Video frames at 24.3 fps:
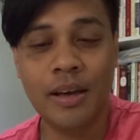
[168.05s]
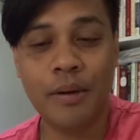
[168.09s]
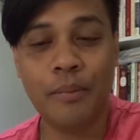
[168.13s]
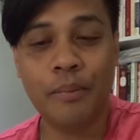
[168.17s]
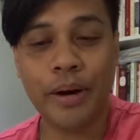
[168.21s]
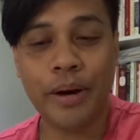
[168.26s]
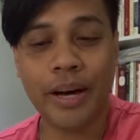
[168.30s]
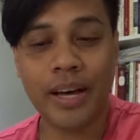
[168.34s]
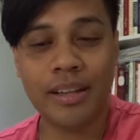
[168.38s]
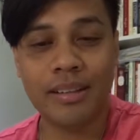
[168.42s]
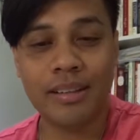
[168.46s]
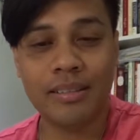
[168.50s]

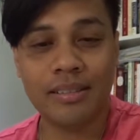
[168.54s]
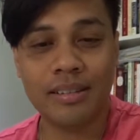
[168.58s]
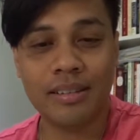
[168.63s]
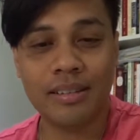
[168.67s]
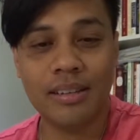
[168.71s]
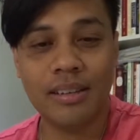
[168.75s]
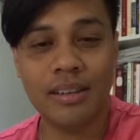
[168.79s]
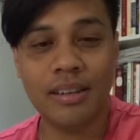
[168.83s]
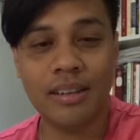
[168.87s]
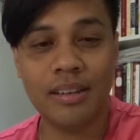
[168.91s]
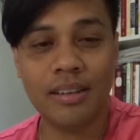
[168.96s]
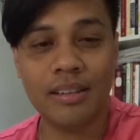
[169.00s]
But
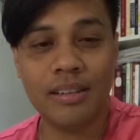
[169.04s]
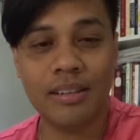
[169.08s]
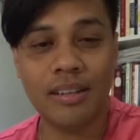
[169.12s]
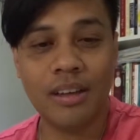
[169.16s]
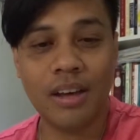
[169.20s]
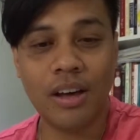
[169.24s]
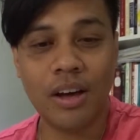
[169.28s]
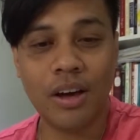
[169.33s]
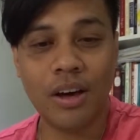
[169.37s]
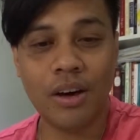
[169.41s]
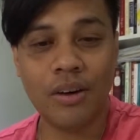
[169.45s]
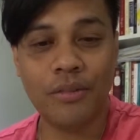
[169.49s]

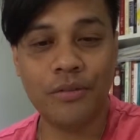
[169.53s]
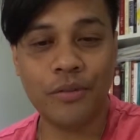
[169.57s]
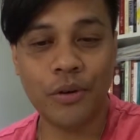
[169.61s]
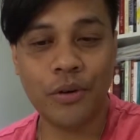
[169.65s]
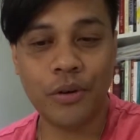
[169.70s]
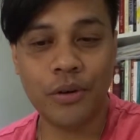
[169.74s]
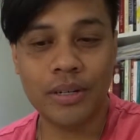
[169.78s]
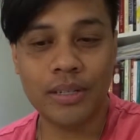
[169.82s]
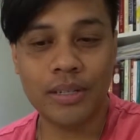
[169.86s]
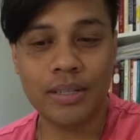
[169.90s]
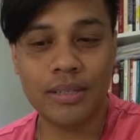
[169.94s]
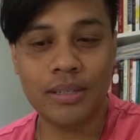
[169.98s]
of
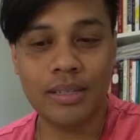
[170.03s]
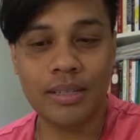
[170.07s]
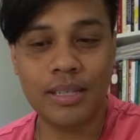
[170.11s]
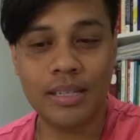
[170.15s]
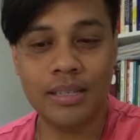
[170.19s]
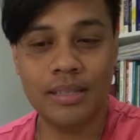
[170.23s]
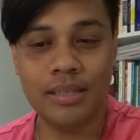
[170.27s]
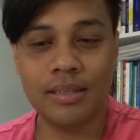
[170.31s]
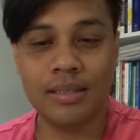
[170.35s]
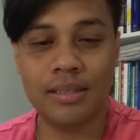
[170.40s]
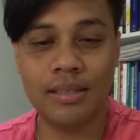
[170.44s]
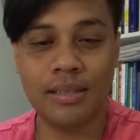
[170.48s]
course,
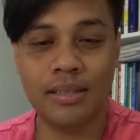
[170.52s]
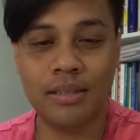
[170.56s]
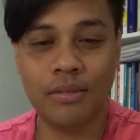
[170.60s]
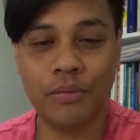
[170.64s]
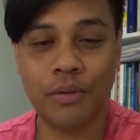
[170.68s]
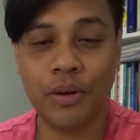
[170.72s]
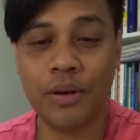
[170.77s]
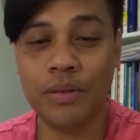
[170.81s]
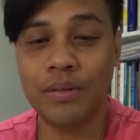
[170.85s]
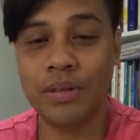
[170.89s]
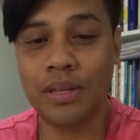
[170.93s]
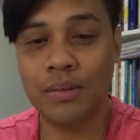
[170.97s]
this
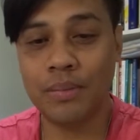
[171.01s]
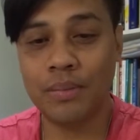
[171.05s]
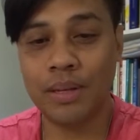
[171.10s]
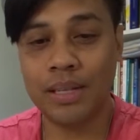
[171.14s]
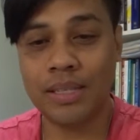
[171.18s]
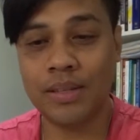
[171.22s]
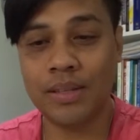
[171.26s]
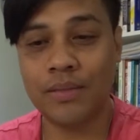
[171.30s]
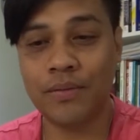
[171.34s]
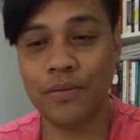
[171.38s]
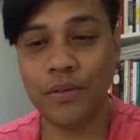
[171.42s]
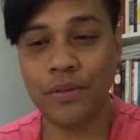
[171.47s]
one of them
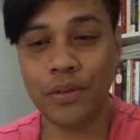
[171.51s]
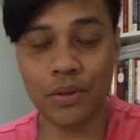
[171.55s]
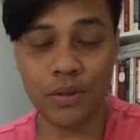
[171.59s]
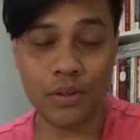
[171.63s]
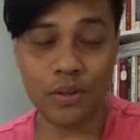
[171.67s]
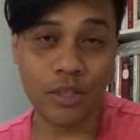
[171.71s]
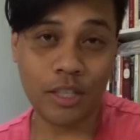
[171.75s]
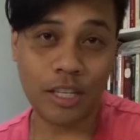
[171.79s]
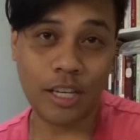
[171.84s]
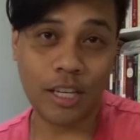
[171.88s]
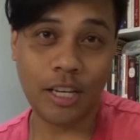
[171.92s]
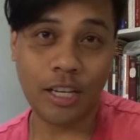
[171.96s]
is
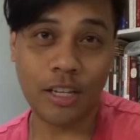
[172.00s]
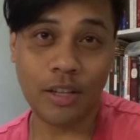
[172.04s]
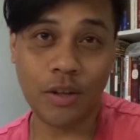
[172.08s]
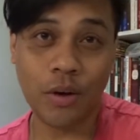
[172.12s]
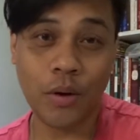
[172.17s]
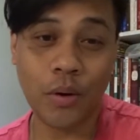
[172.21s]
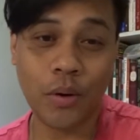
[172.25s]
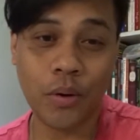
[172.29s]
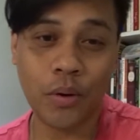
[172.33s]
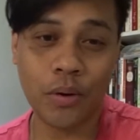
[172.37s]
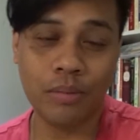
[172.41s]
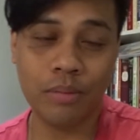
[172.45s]
infused in
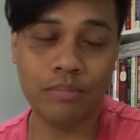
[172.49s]
sweet